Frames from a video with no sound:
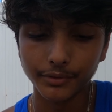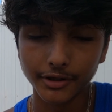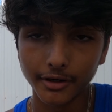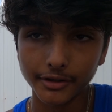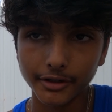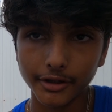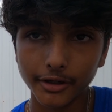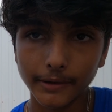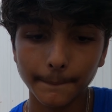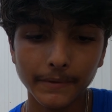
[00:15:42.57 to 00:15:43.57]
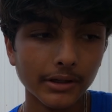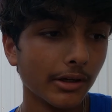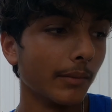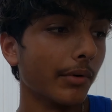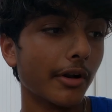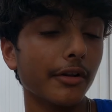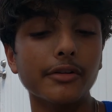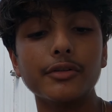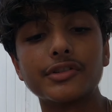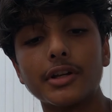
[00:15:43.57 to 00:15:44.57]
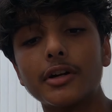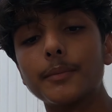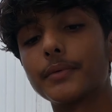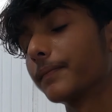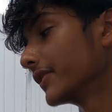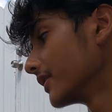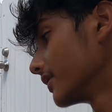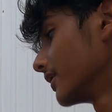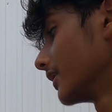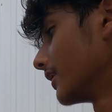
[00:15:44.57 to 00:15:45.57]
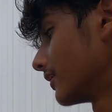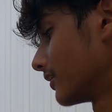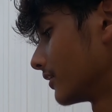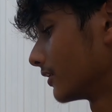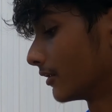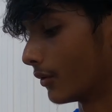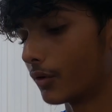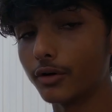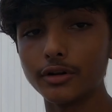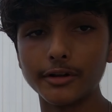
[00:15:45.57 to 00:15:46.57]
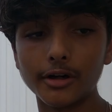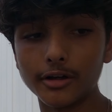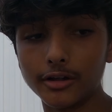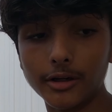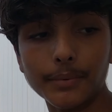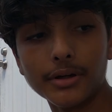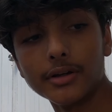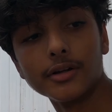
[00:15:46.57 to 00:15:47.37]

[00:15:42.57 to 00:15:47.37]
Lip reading: put it on here, put on the new setup, oil it all up,